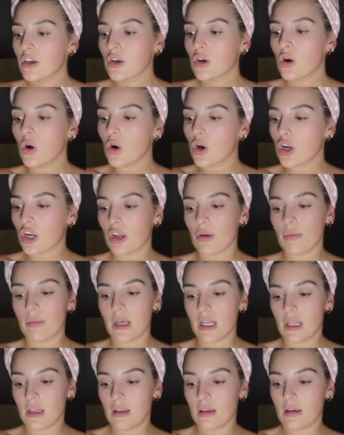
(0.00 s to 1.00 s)
Coconut
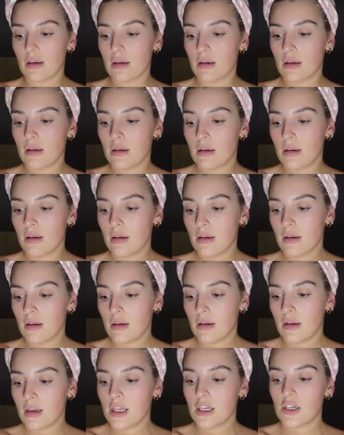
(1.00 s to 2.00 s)
Milk
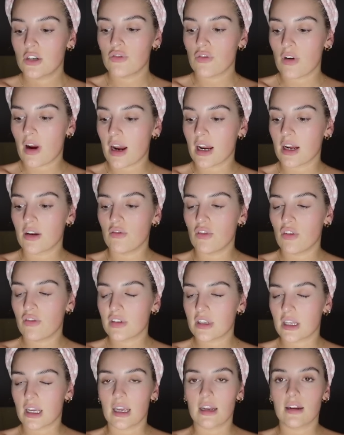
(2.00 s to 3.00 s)
Dry and Rough
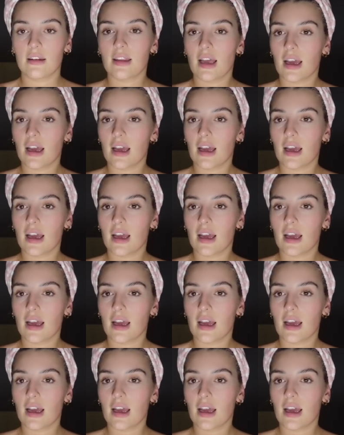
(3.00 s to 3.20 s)
Skin.